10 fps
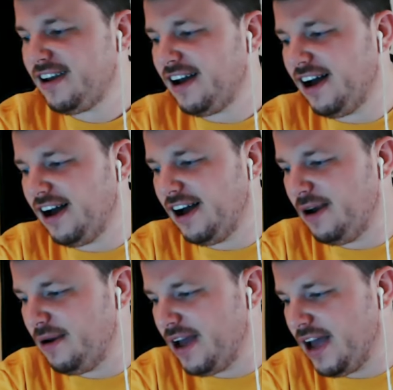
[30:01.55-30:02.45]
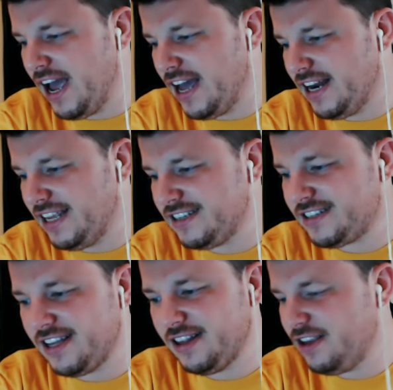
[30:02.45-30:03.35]
And he
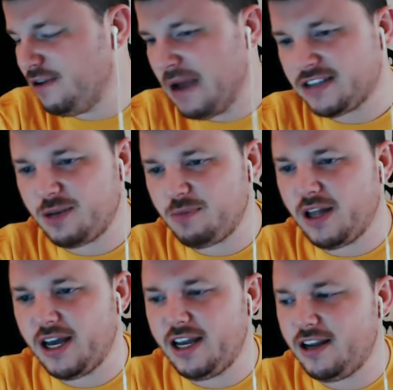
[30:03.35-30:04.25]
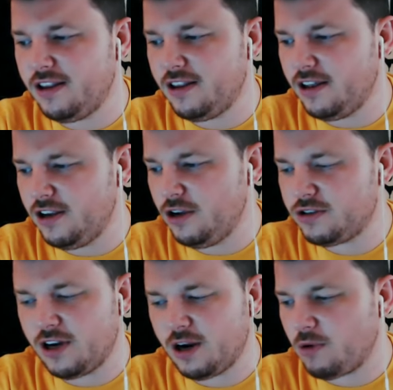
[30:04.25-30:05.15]
said basically use
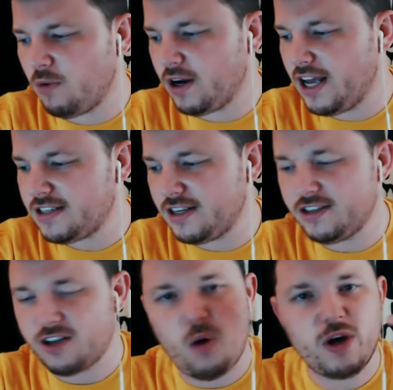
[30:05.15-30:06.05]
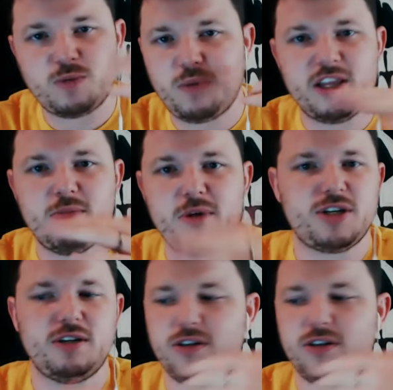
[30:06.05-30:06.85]
the number one lesson is always play the mission.